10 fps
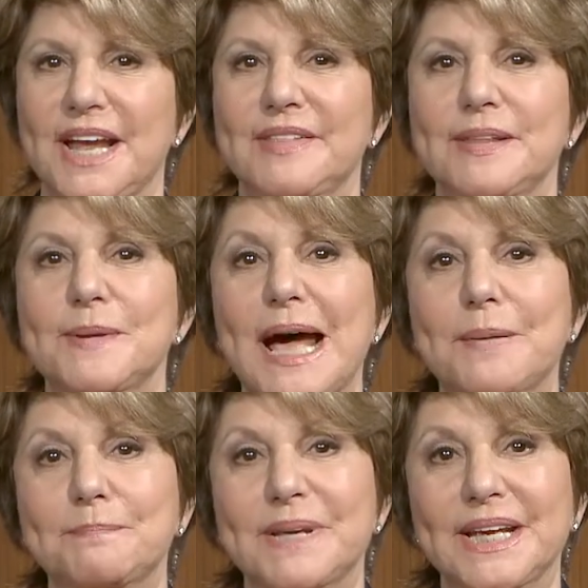And
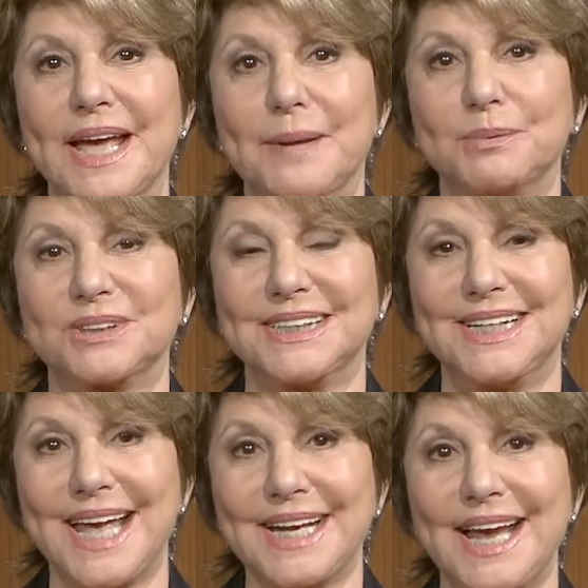that being able to
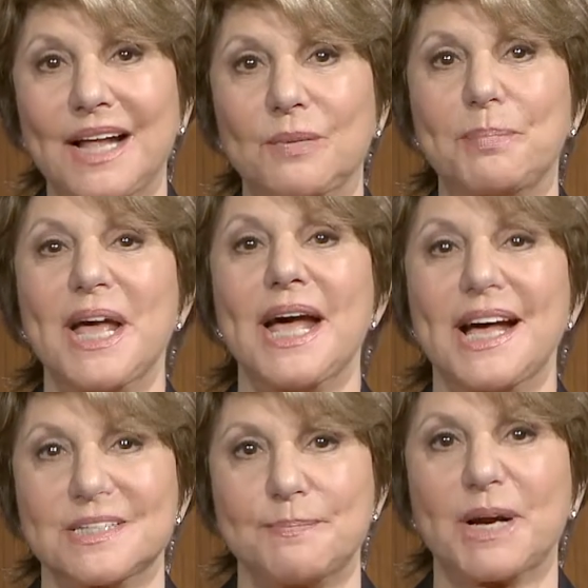get help
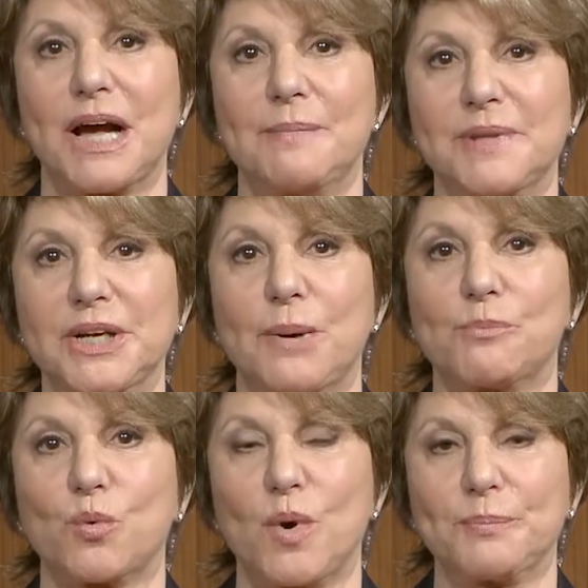has become the
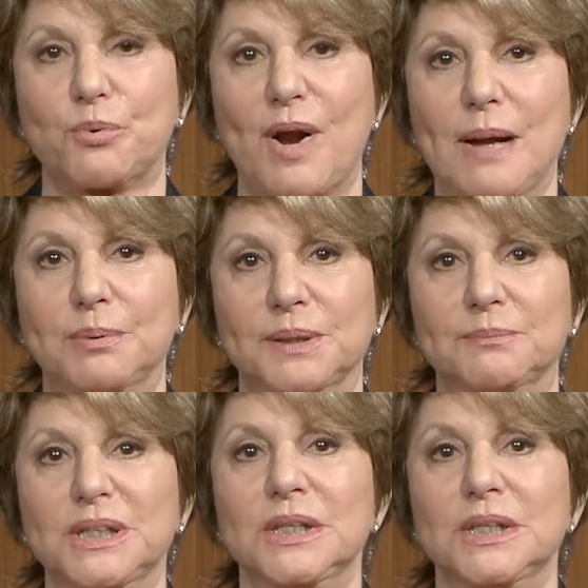number one problem.